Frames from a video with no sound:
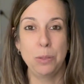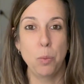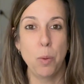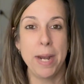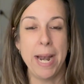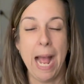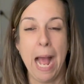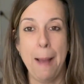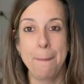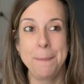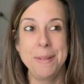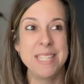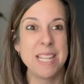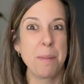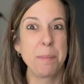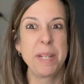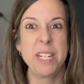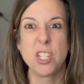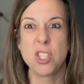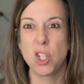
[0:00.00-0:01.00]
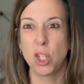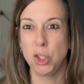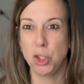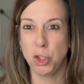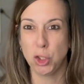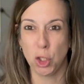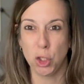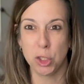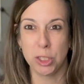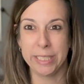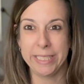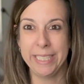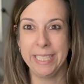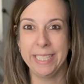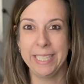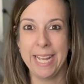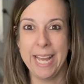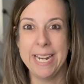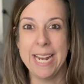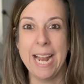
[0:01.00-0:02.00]
what happens. I'm going to start journaling
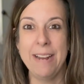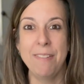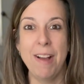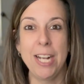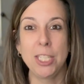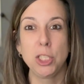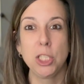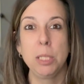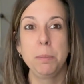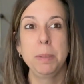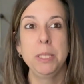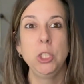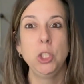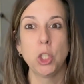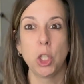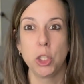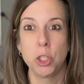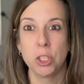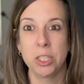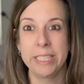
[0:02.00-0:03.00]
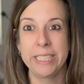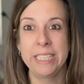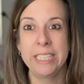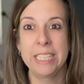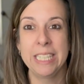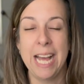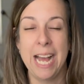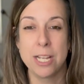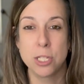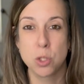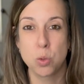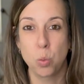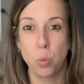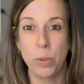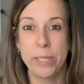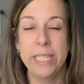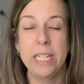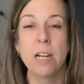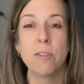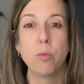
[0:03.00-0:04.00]
again. I've actually been journaling the last
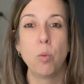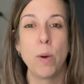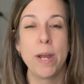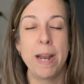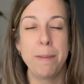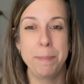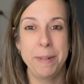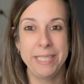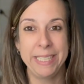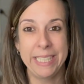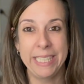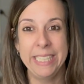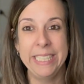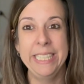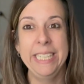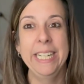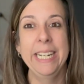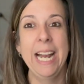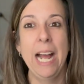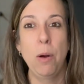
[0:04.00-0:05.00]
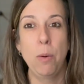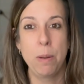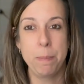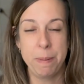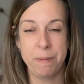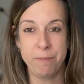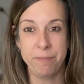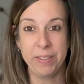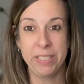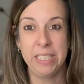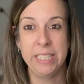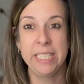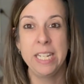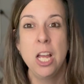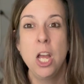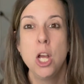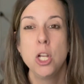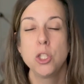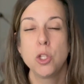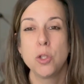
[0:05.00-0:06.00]
week of what I've been eating and how I've been feeling
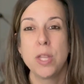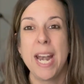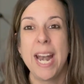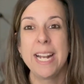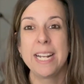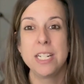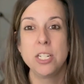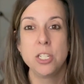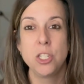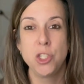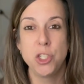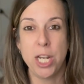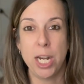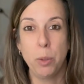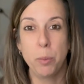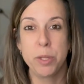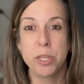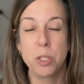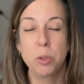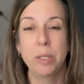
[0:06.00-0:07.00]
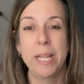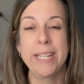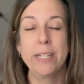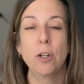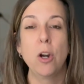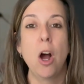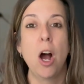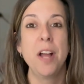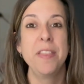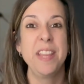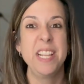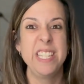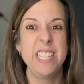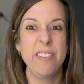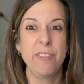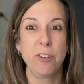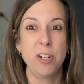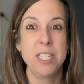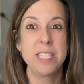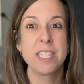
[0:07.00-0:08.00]
so that I can share with you later on the
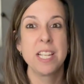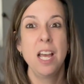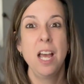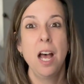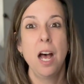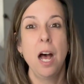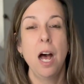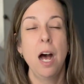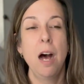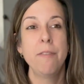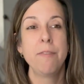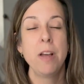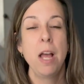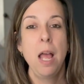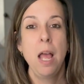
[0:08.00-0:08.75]
difference of